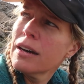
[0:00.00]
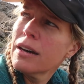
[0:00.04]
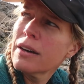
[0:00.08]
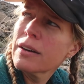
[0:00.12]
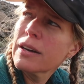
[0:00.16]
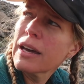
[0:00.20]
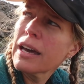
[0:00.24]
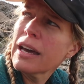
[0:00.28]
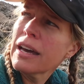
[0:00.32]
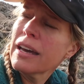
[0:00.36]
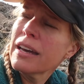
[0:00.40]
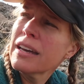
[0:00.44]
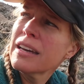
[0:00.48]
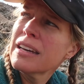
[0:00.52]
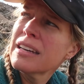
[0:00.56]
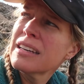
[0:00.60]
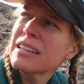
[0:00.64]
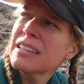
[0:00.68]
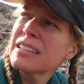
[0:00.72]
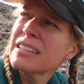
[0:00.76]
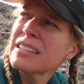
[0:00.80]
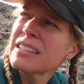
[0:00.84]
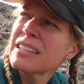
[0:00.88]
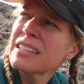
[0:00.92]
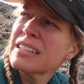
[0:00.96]
Okay,
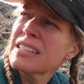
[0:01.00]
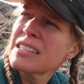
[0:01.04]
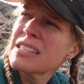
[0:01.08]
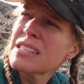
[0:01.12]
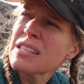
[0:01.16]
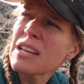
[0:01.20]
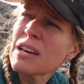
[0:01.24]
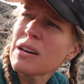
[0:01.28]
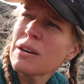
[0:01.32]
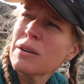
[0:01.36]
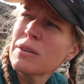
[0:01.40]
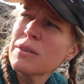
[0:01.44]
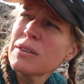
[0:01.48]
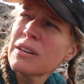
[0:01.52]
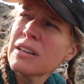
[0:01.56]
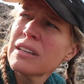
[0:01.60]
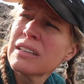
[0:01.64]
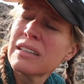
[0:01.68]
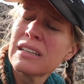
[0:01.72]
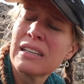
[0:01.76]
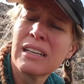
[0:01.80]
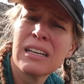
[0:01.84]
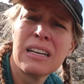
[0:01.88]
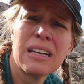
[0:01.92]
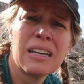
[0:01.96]
so
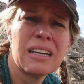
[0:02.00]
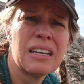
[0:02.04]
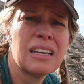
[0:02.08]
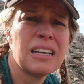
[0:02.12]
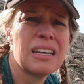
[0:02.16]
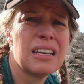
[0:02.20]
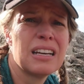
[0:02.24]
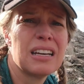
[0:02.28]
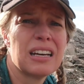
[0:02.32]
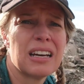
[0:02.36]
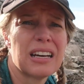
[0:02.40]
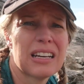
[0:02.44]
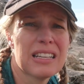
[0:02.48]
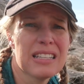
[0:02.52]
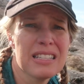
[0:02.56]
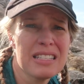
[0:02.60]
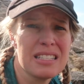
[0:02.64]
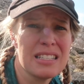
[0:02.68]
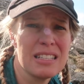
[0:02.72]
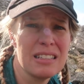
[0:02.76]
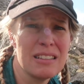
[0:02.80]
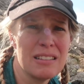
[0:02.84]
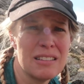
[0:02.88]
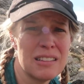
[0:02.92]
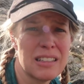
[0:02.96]
I
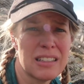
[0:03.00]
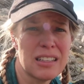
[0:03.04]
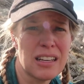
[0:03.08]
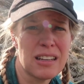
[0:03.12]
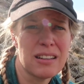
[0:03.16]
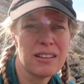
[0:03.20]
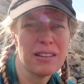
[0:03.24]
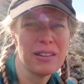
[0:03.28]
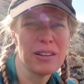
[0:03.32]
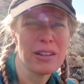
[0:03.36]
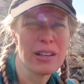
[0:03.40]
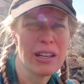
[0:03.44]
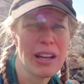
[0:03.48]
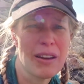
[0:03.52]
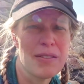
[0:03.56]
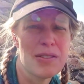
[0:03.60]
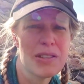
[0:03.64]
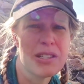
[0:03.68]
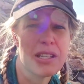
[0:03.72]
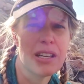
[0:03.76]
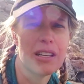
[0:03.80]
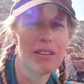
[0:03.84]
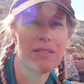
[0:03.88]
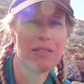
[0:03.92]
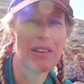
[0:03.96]
still, and I know you're gonna have
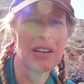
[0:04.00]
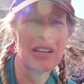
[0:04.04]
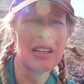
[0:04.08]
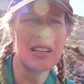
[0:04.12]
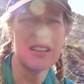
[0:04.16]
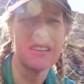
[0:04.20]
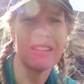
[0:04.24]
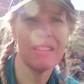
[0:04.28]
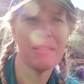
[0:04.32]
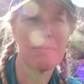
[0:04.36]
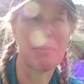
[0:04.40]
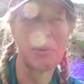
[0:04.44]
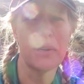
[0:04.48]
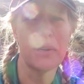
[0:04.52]
sun right here,